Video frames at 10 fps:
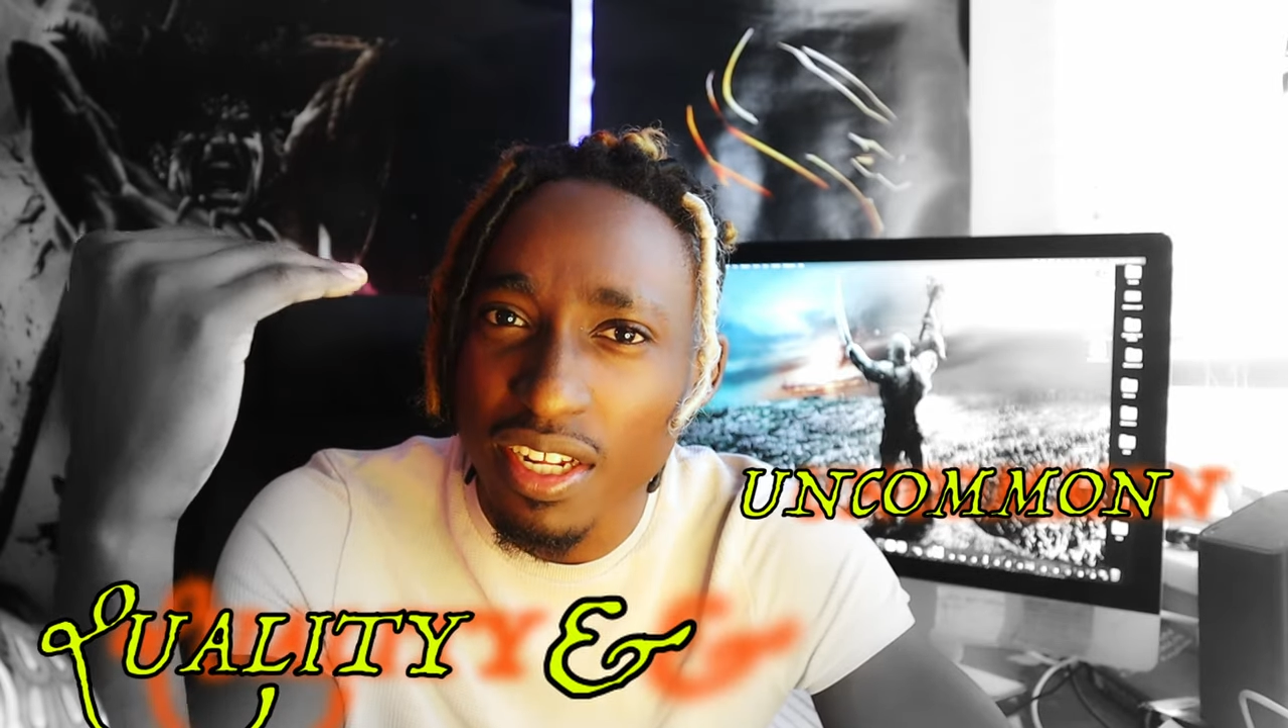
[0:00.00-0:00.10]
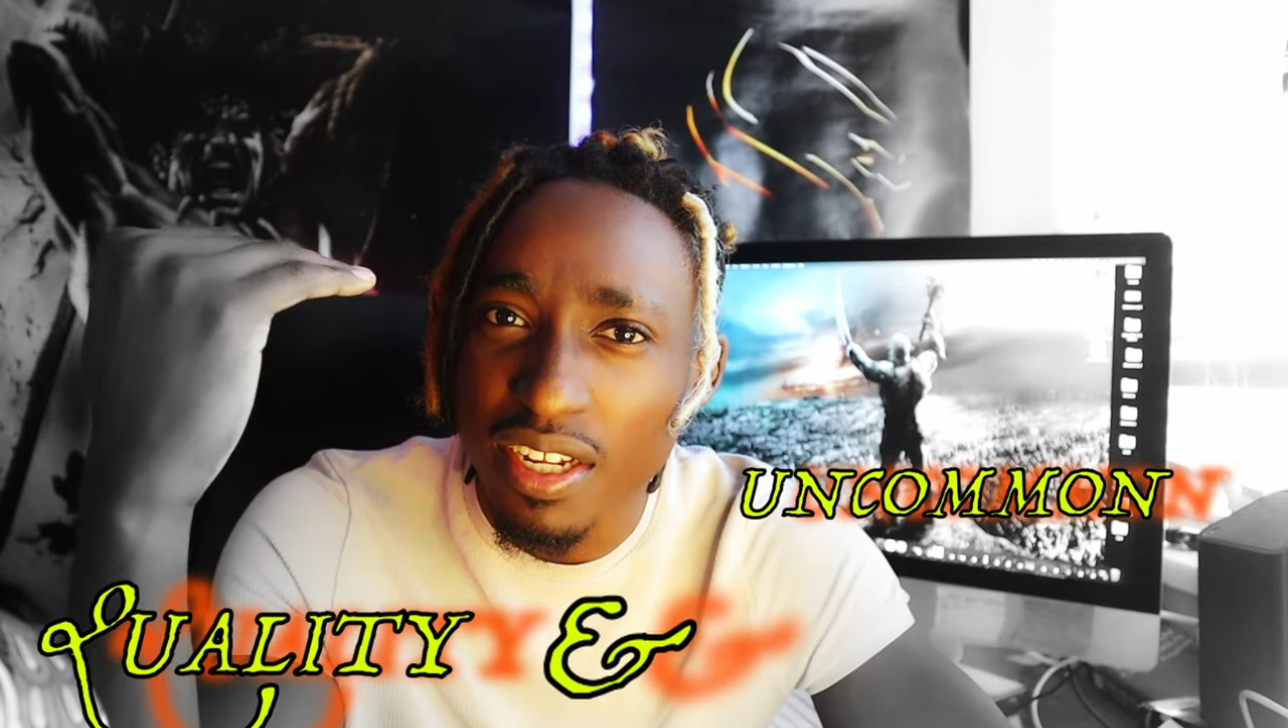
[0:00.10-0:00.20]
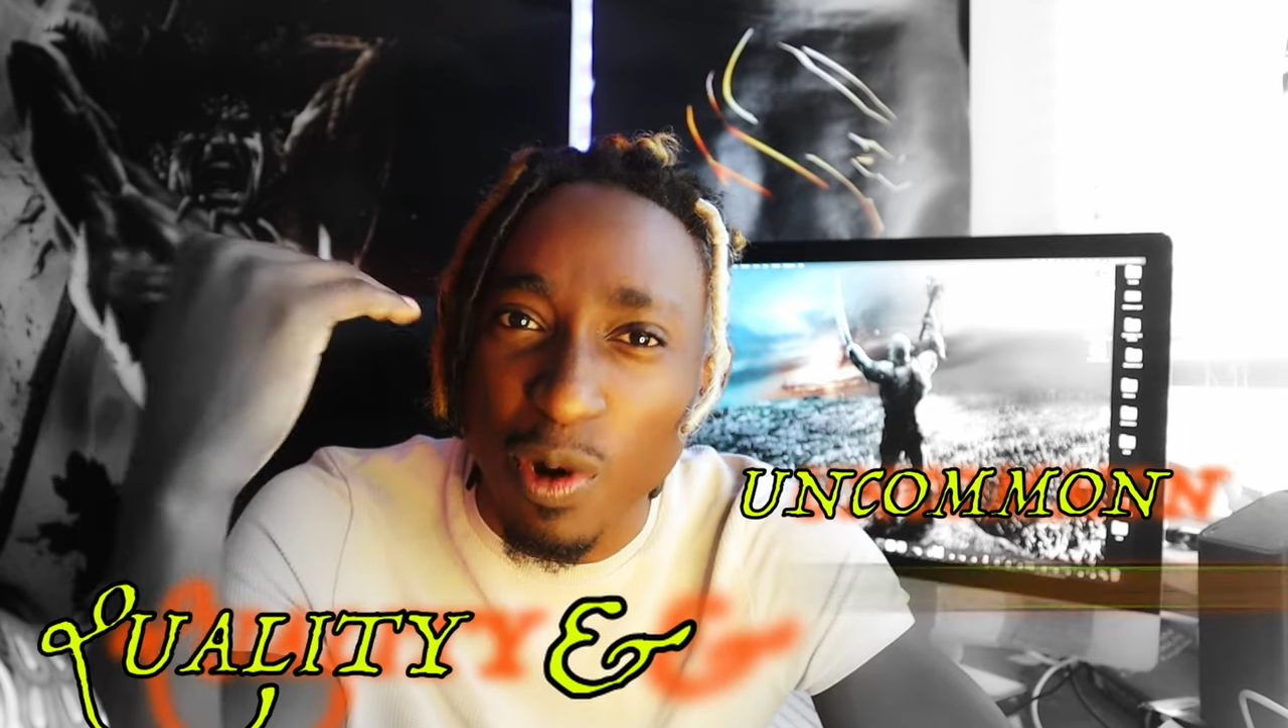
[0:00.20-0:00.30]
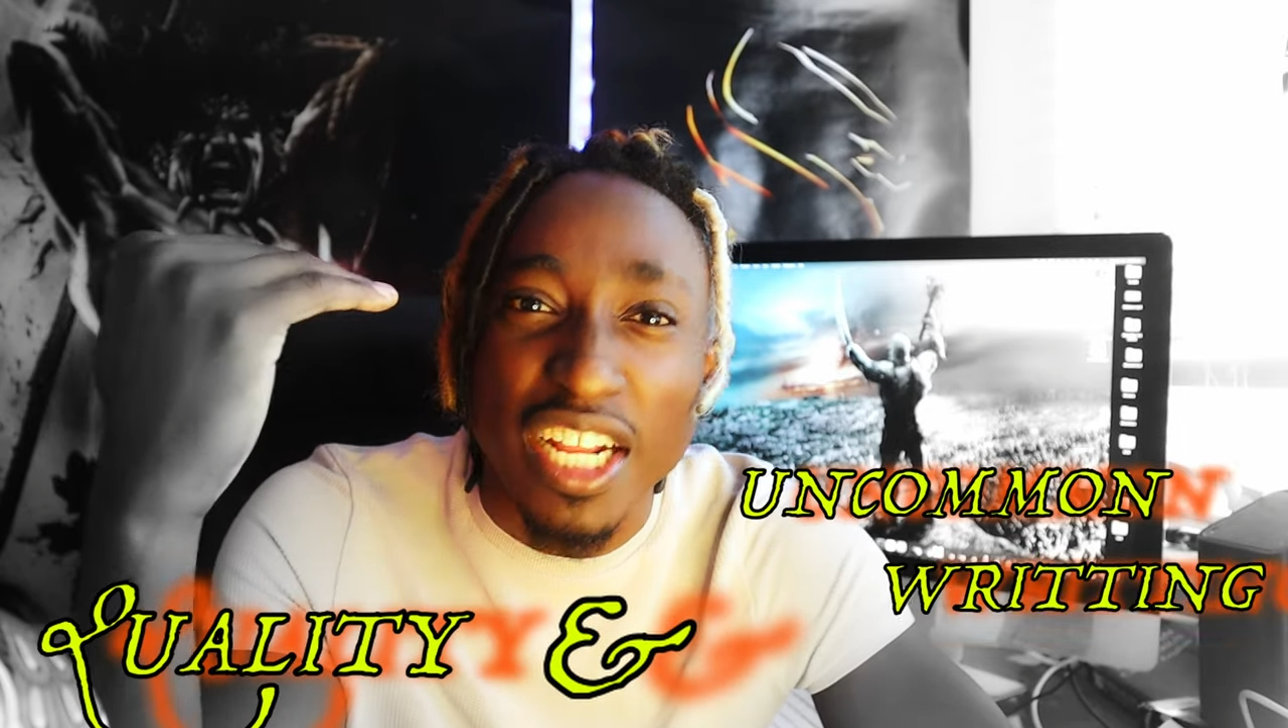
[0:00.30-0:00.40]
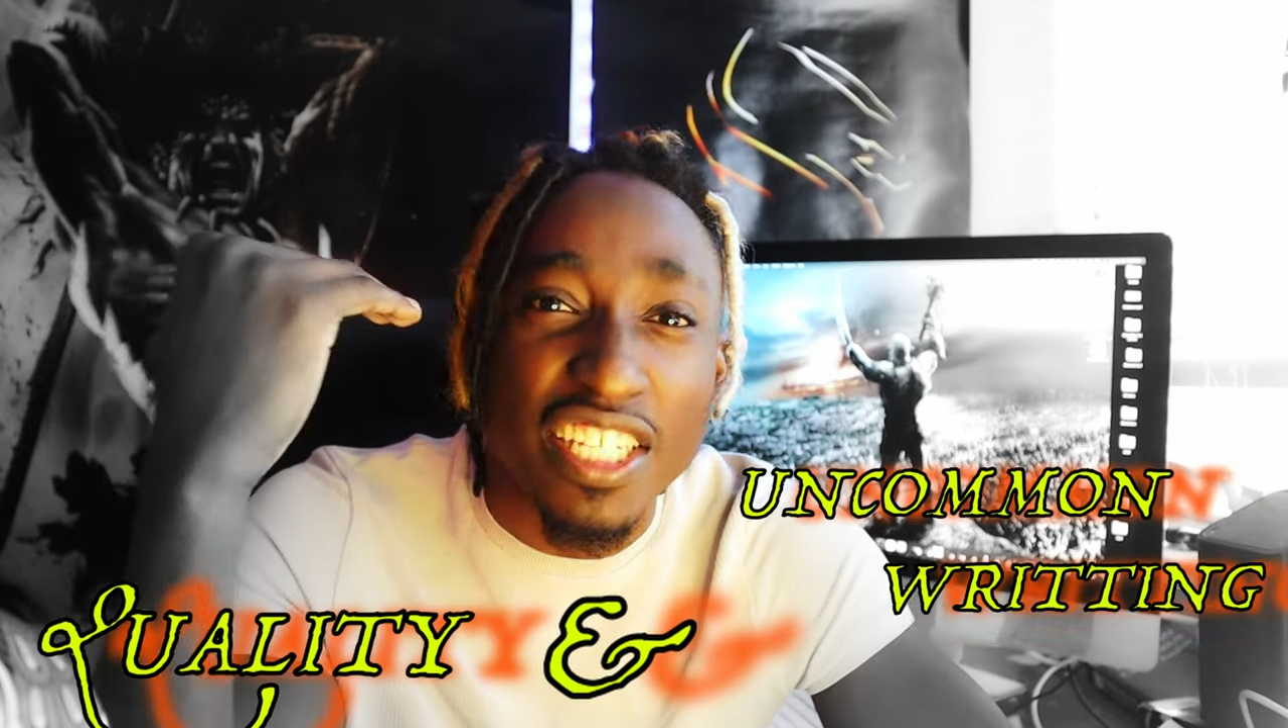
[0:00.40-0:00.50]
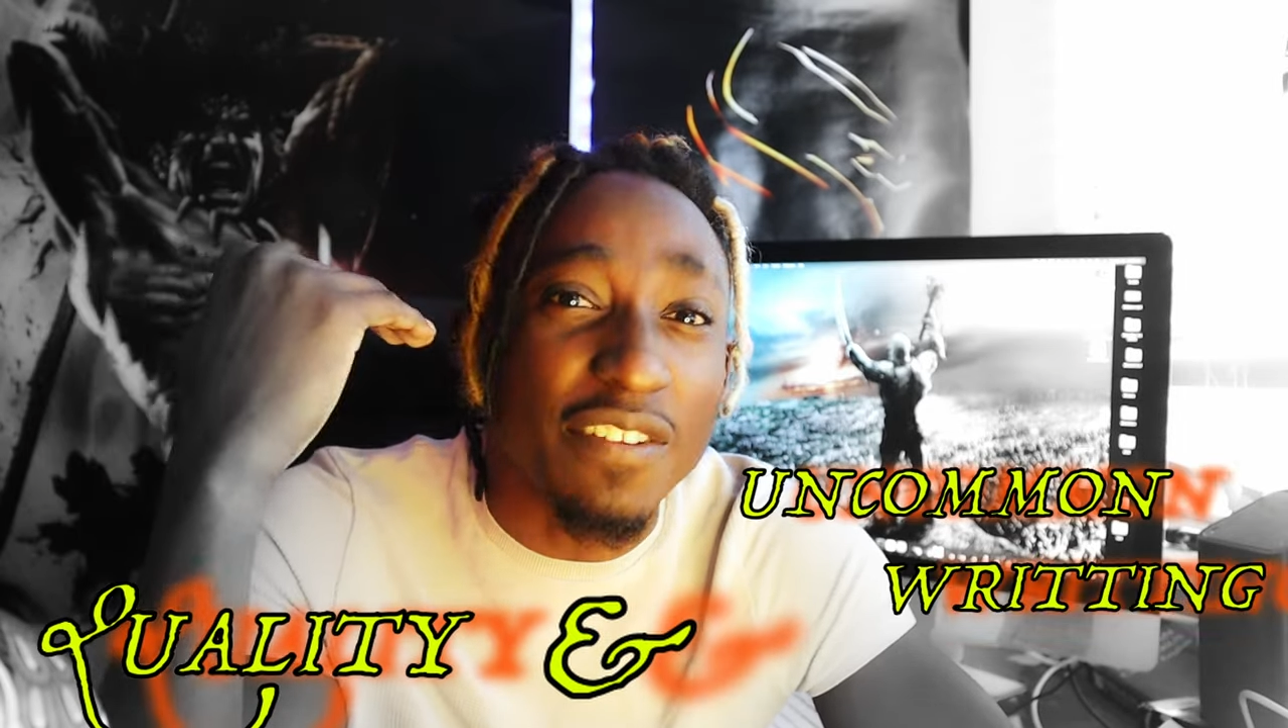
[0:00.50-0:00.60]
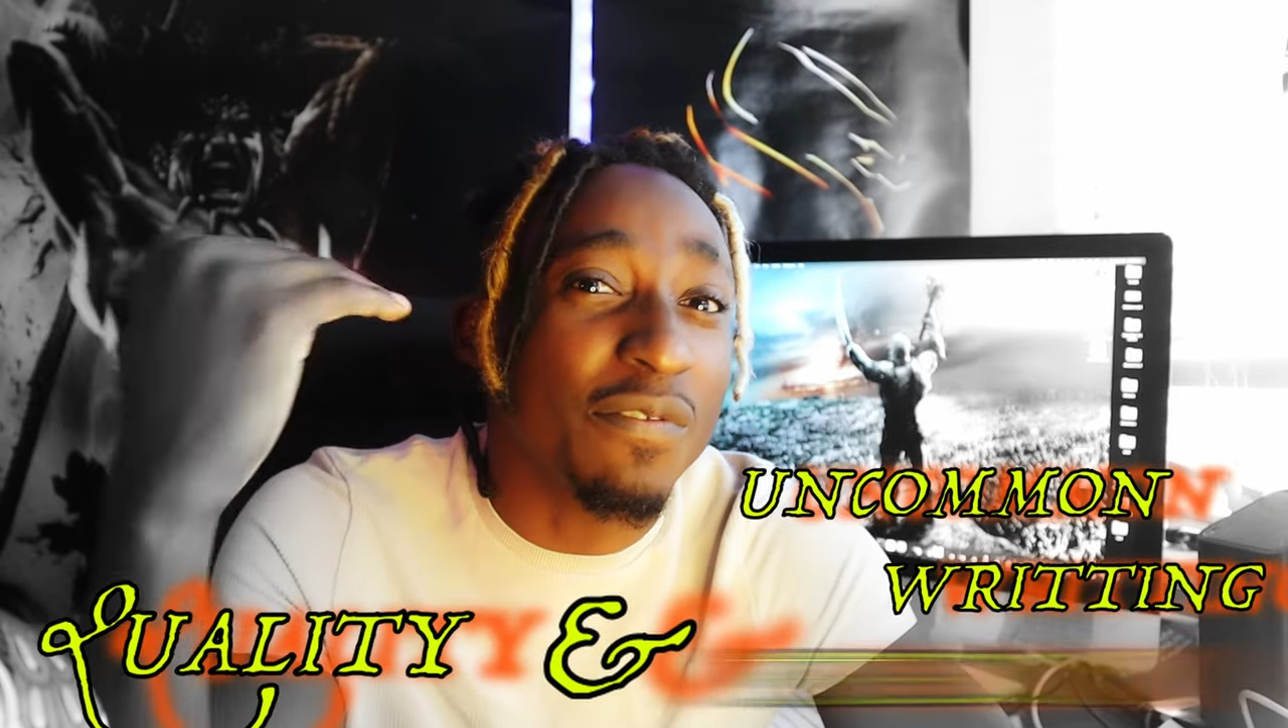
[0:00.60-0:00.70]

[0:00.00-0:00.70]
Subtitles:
writing